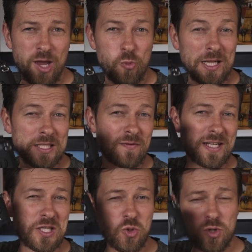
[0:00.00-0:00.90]
a
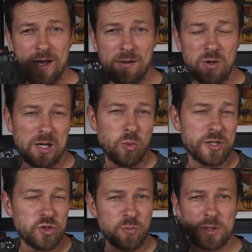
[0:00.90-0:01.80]
relatively new camera. I
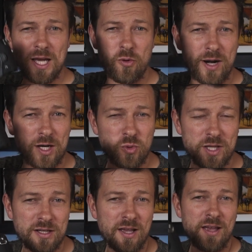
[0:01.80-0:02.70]
wanted to play around
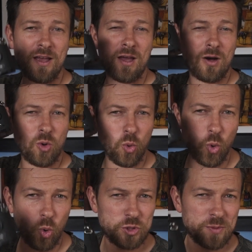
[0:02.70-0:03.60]
with it.
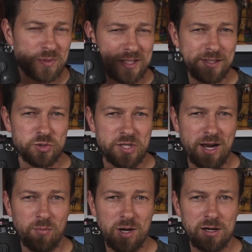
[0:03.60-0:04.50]
Awesome stills
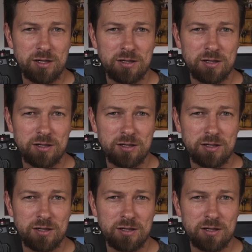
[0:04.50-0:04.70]
camera.